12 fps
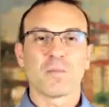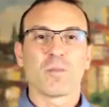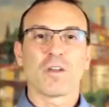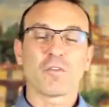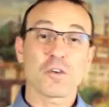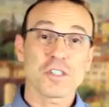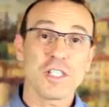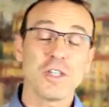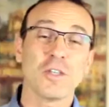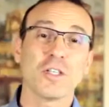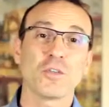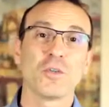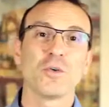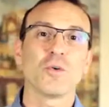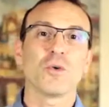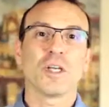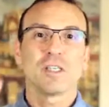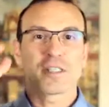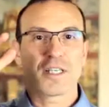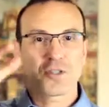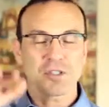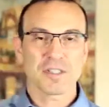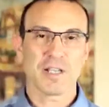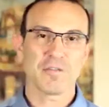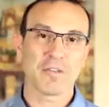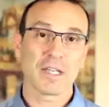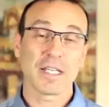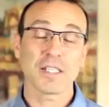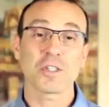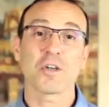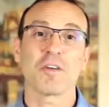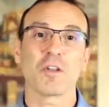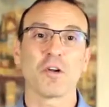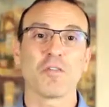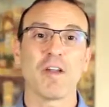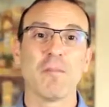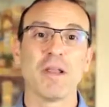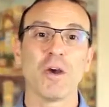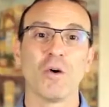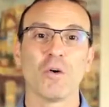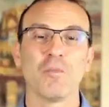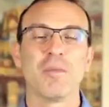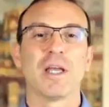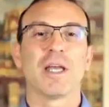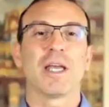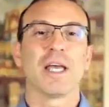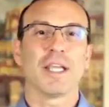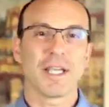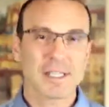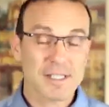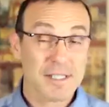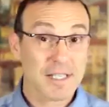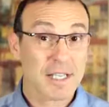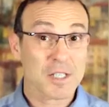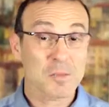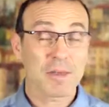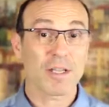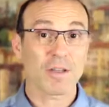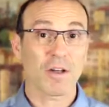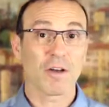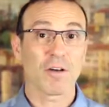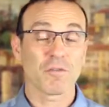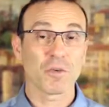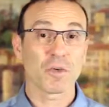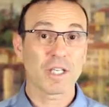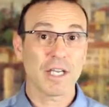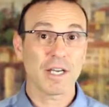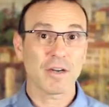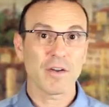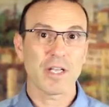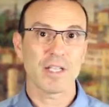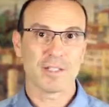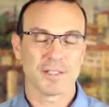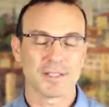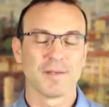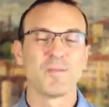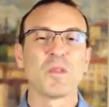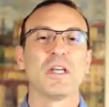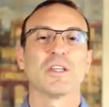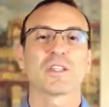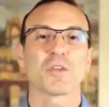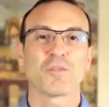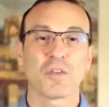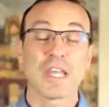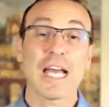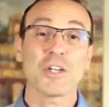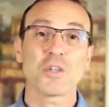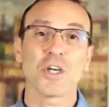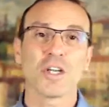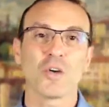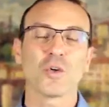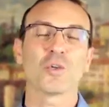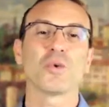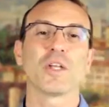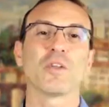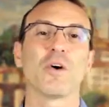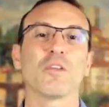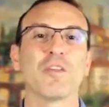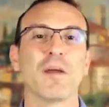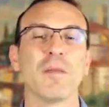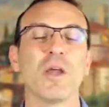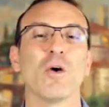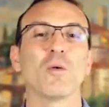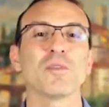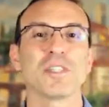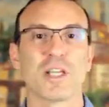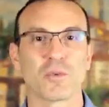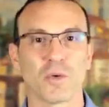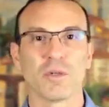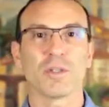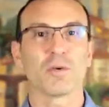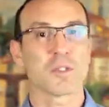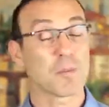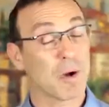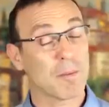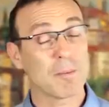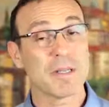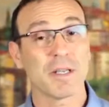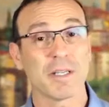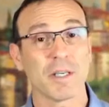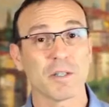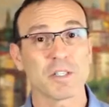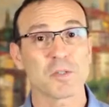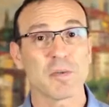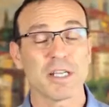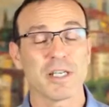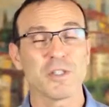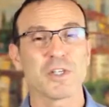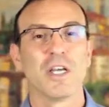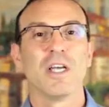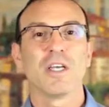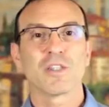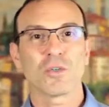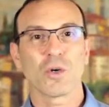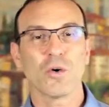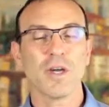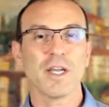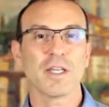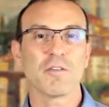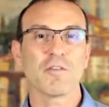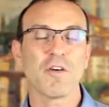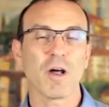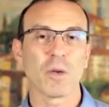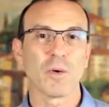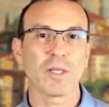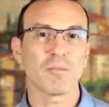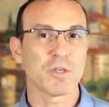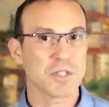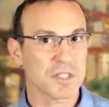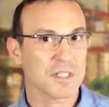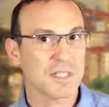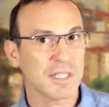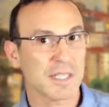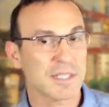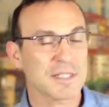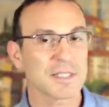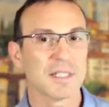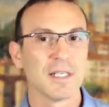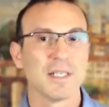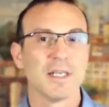First thing you need to do is get yourself a list of adult family home and an assessment of your care needs. So for that, you're going to go to Adult Family Home Central. There is probably a link on this page, so go ahead and follow it. But just in case,